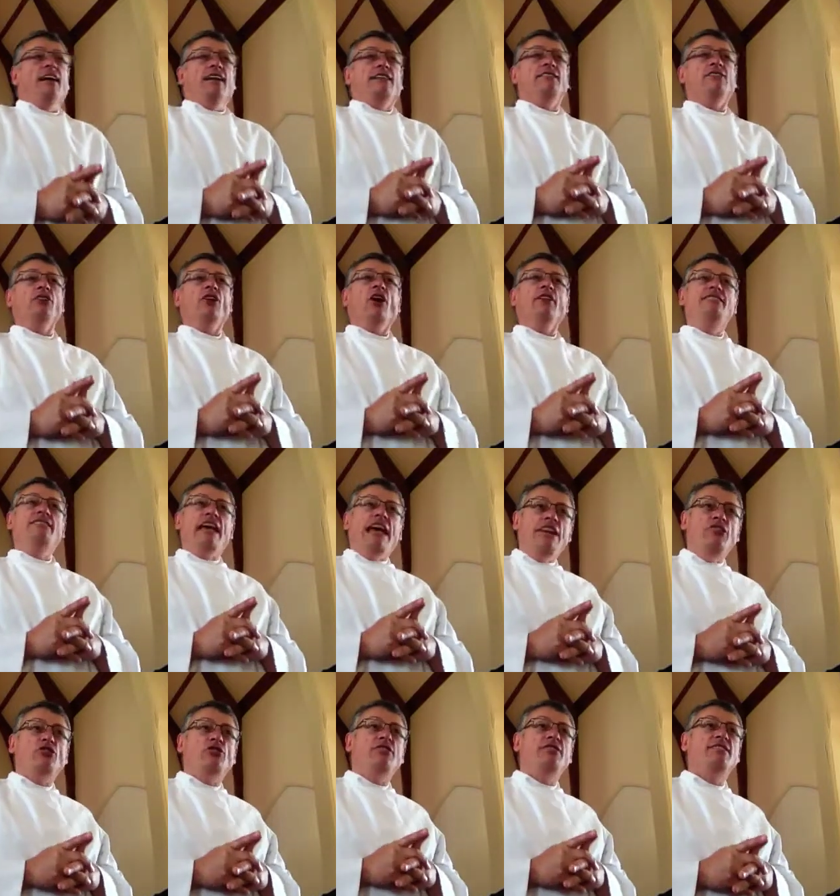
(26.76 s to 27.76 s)
It's an
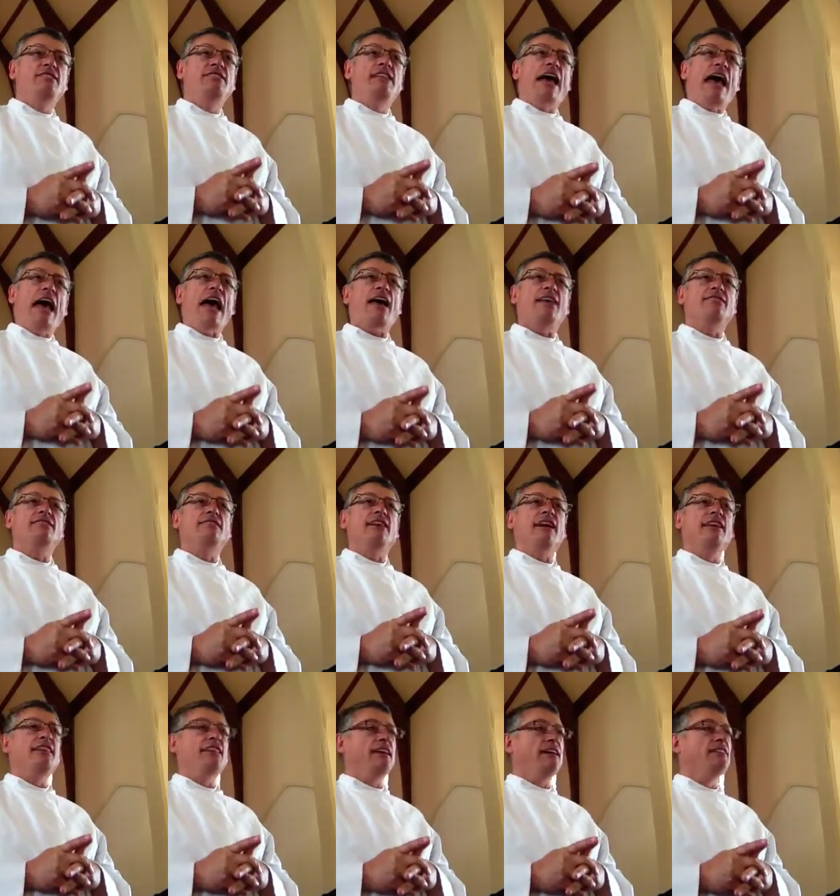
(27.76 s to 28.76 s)
audacious task, I
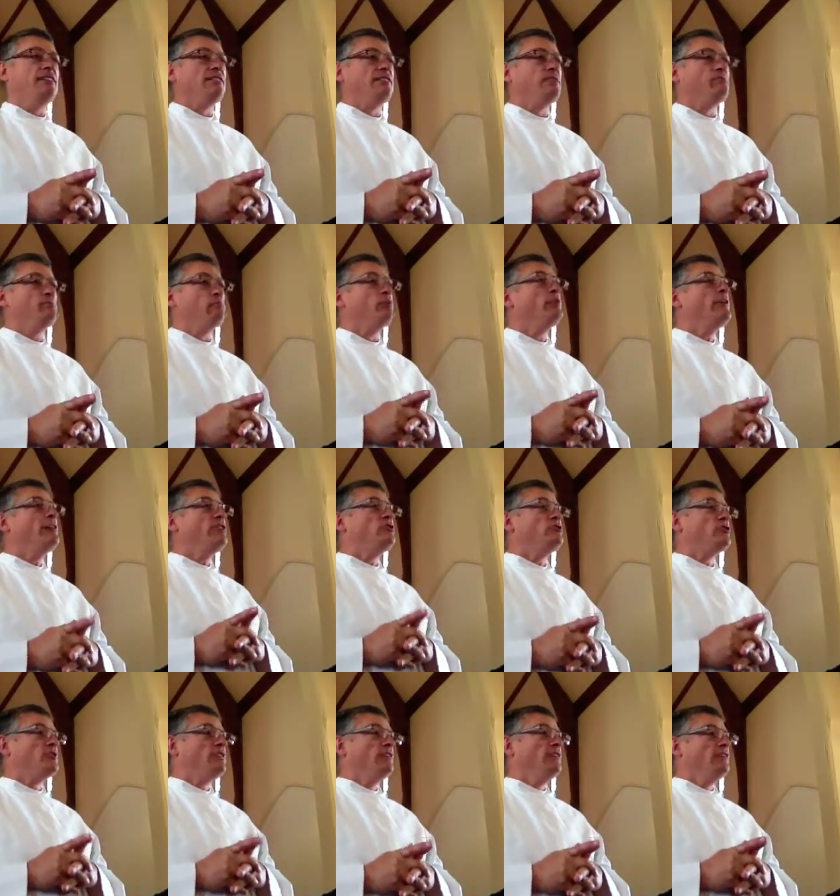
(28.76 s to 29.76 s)
think, to
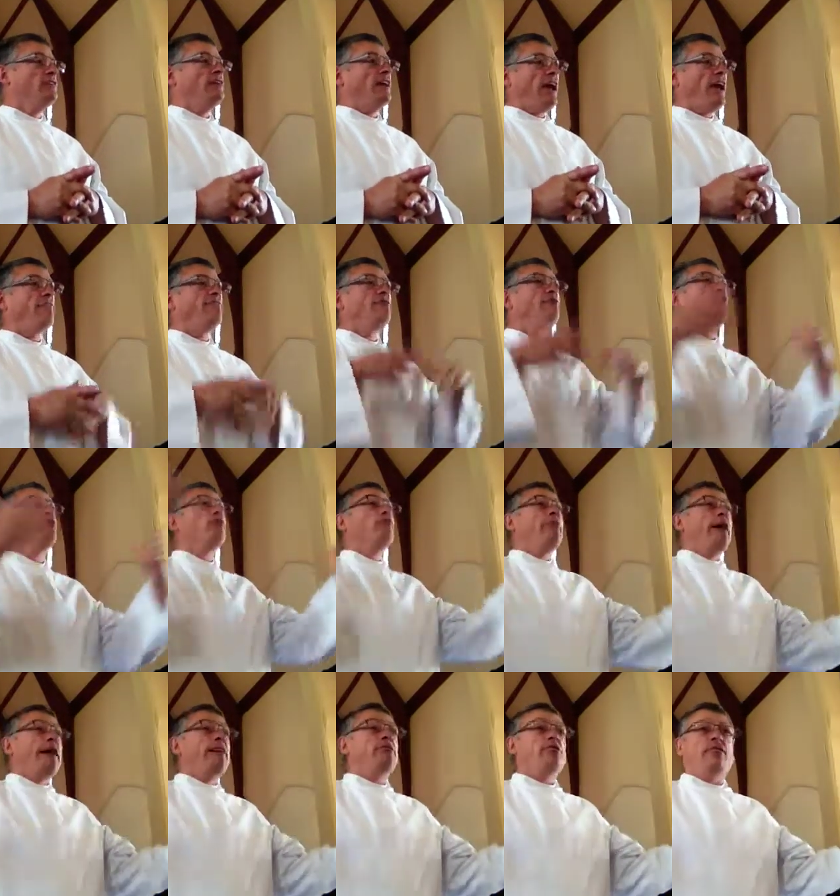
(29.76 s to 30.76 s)
preach after the
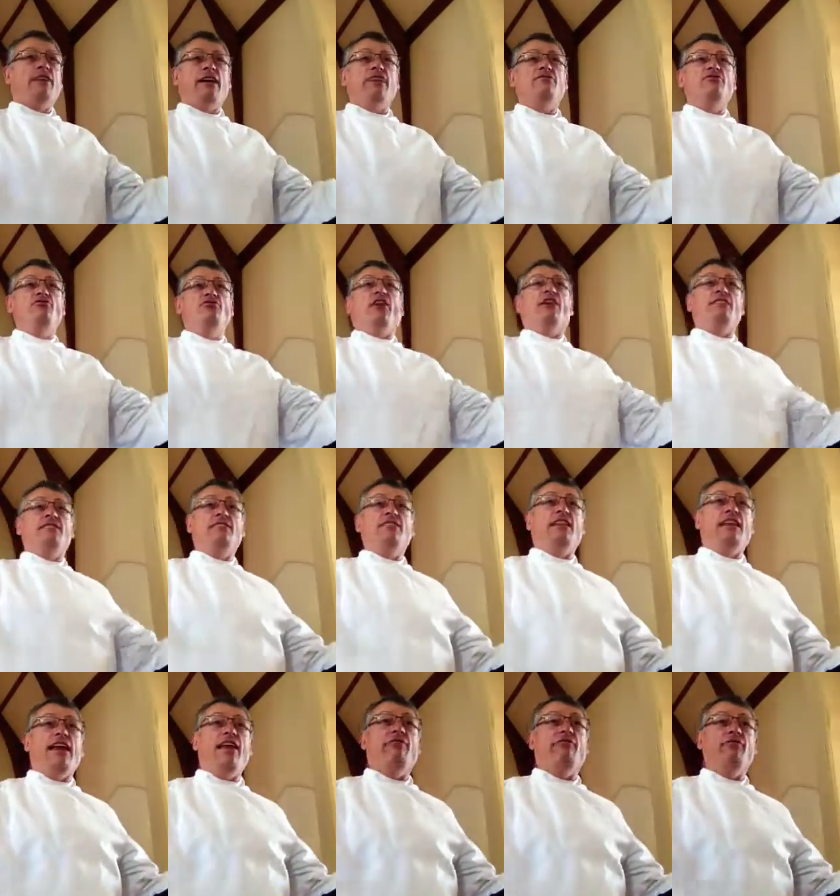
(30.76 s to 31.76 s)
rector has just
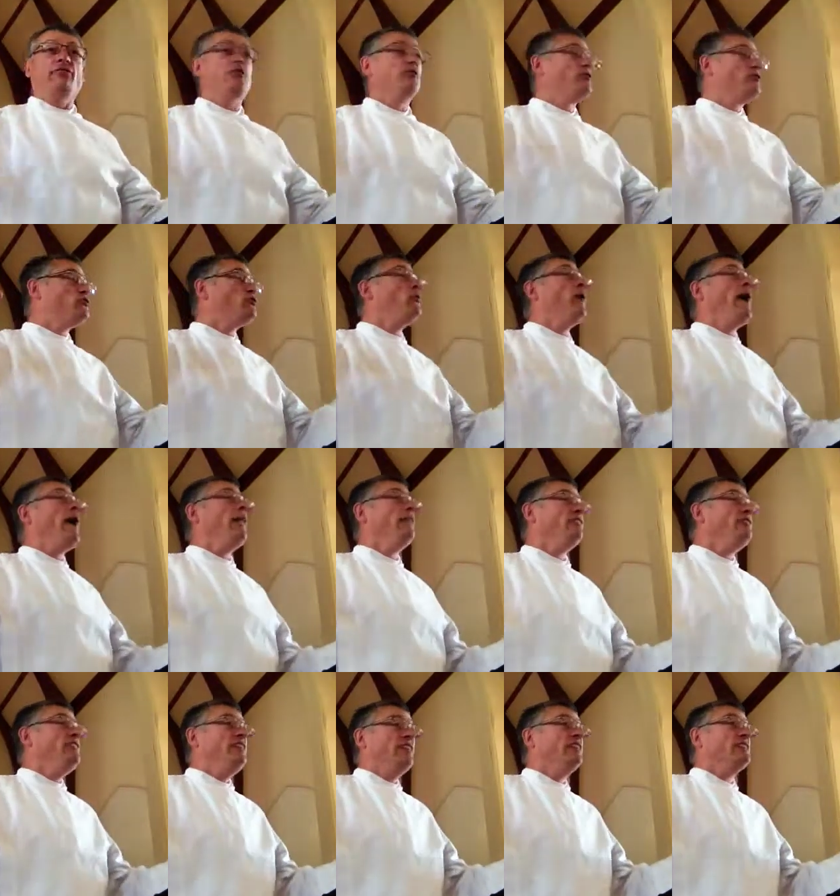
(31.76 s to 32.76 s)
left her
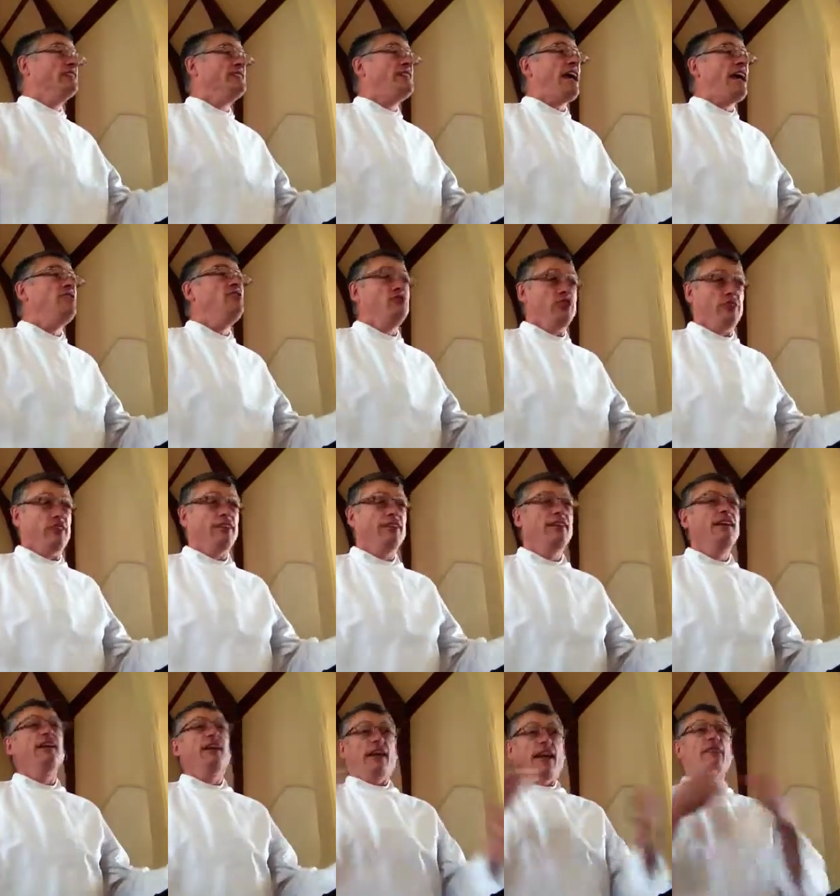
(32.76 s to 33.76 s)
12-year tenure
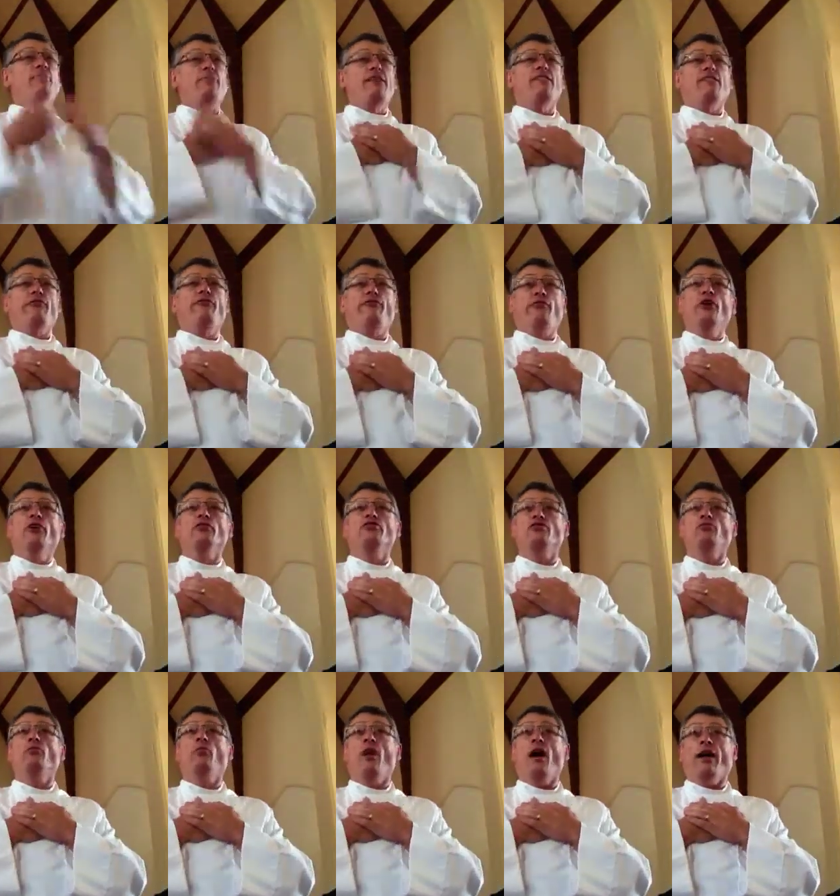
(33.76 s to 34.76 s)
and be the
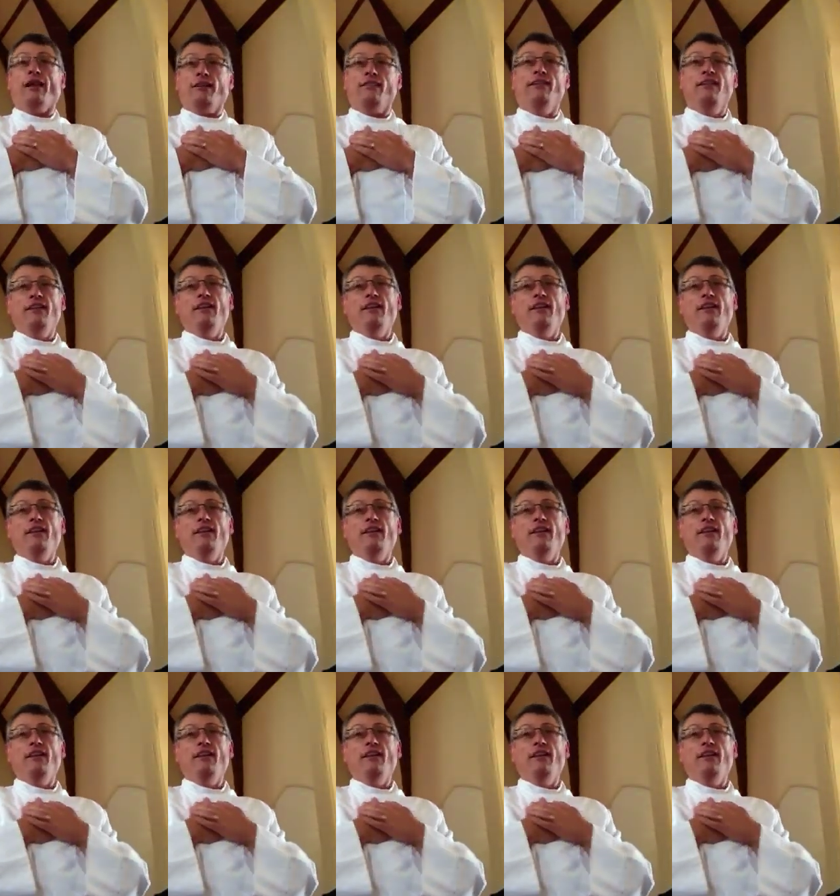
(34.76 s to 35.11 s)
first one.